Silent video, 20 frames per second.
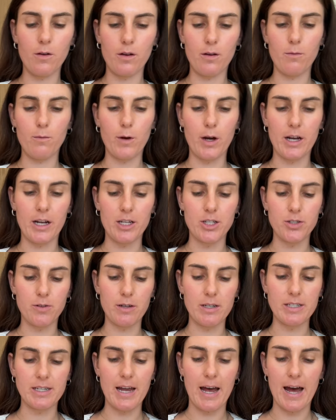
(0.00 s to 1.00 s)
We're gonna do a
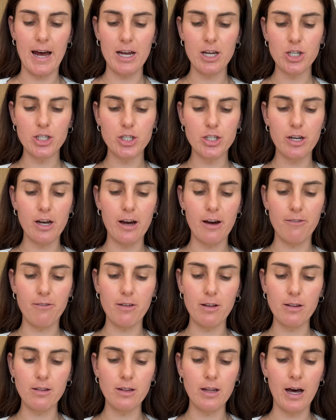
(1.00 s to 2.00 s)
dash
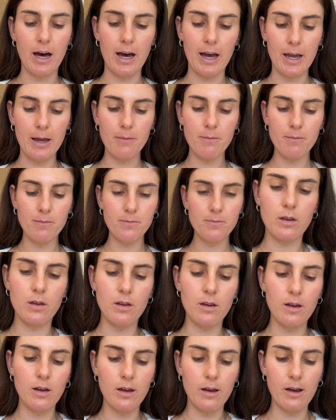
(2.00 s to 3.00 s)
of lime,
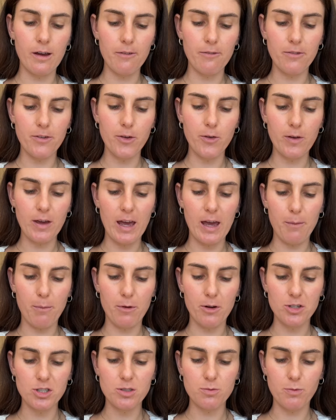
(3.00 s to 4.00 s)
a few
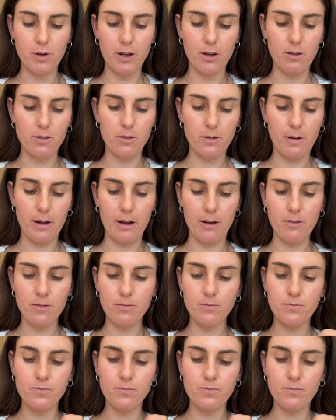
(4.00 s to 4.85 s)
capers sprinkled around.